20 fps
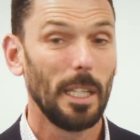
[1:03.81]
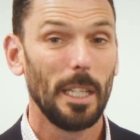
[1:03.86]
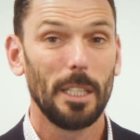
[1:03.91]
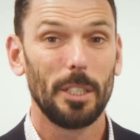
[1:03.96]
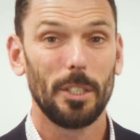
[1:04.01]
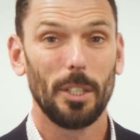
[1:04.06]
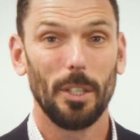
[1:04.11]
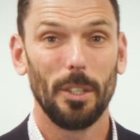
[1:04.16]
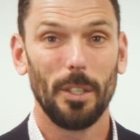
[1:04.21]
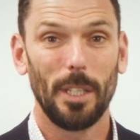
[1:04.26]

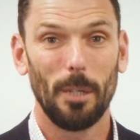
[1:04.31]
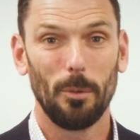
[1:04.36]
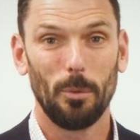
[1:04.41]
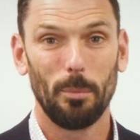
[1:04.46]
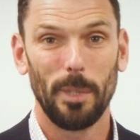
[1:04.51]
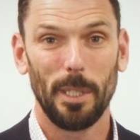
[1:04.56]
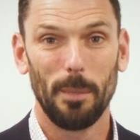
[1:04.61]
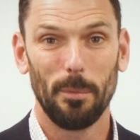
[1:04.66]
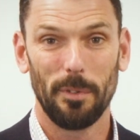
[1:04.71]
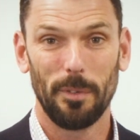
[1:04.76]
So that will
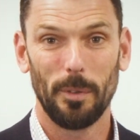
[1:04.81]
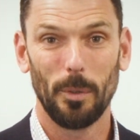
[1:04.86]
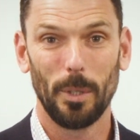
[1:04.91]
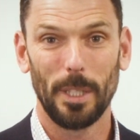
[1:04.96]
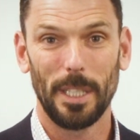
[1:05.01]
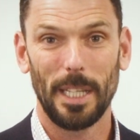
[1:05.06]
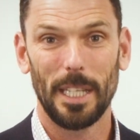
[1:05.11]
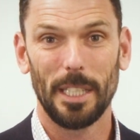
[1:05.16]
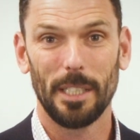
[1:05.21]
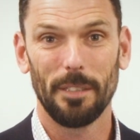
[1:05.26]
be before
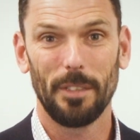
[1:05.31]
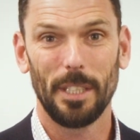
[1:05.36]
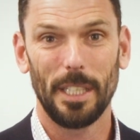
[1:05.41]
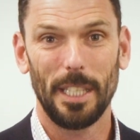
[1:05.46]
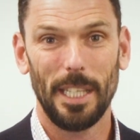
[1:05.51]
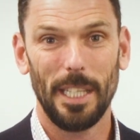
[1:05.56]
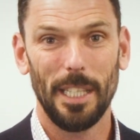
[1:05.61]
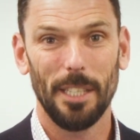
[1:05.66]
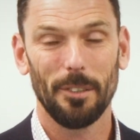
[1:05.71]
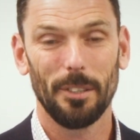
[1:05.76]
the end of the
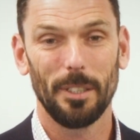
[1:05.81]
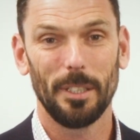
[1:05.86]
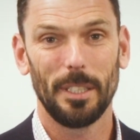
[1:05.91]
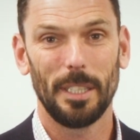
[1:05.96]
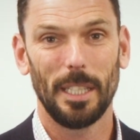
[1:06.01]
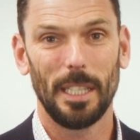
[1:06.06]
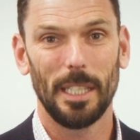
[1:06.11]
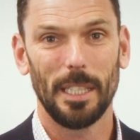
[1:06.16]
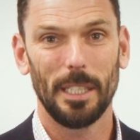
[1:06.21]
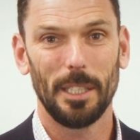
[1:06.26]
year, and
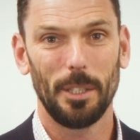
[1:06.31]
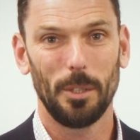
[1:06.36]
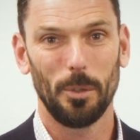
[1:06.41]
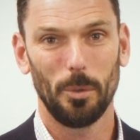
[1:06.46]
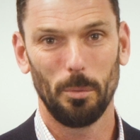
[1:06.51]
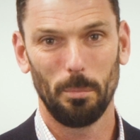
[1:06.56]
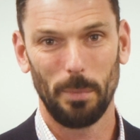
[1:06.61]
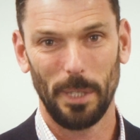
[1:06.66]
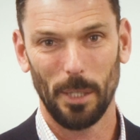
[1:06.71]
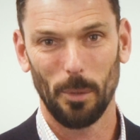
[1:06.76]
you
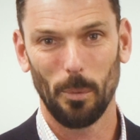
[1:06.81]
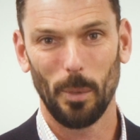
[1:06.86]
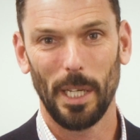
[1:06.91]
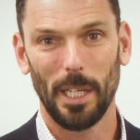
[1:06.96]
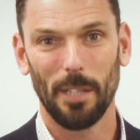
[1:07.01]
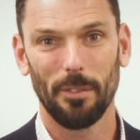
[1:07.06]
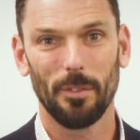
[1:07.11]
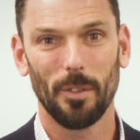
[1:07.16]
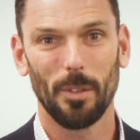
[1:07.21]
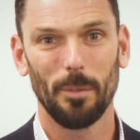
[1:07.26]
will be
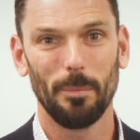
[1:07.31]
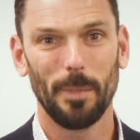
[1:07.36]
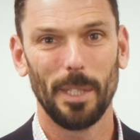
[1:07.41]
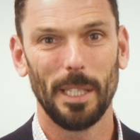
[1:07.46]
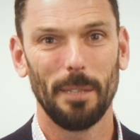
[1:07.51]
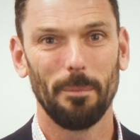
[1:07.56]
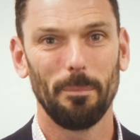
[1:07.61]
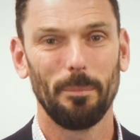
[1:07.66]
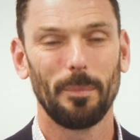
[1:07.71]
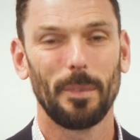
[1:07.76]
aware
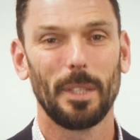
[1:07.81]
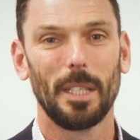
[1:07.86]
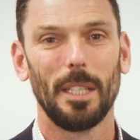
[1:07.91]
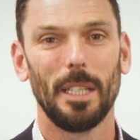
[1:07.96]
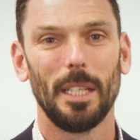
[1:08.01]
from